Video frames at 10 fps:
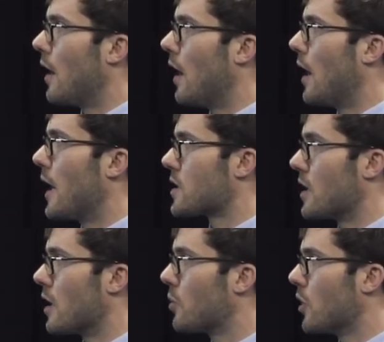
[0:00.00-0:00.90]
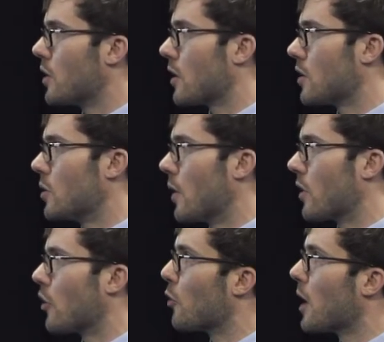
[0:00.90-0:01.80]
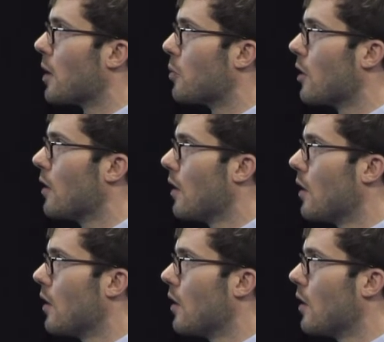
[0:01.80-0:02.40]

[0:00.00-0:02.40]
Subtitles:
as an input to a third paper,